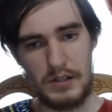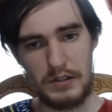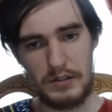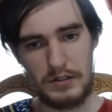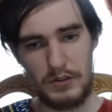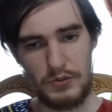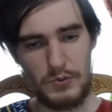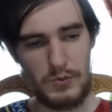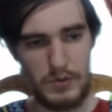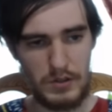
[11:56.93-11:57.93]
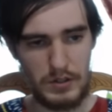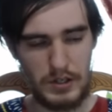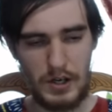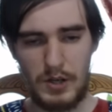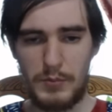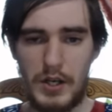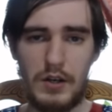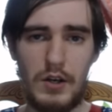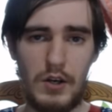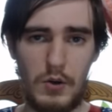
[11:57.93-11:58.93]
close quarter combat
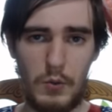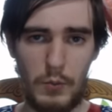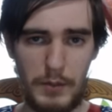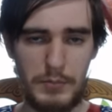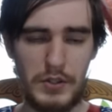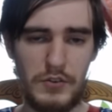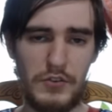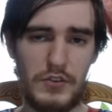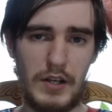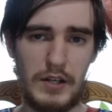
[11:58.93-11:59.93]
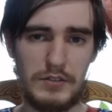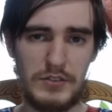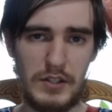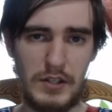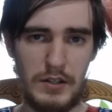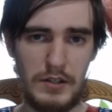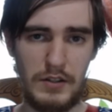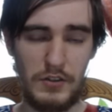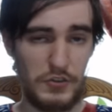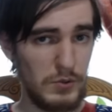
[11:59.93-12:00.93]
weapons that the
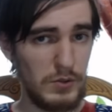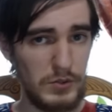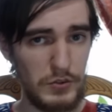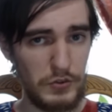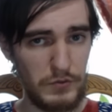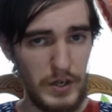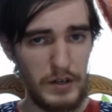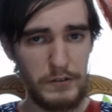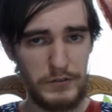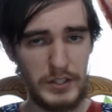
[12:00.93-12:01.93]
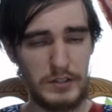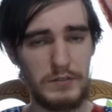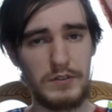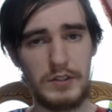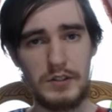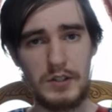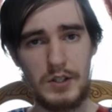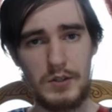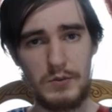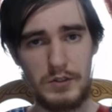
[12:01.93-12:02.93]
Zulu used very effectively
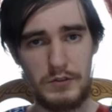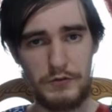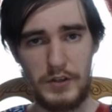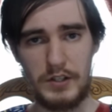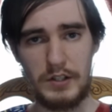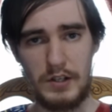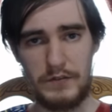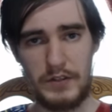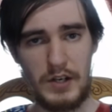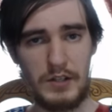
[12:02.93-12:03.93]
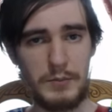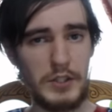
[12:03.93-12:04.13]
when fighting off their enemies,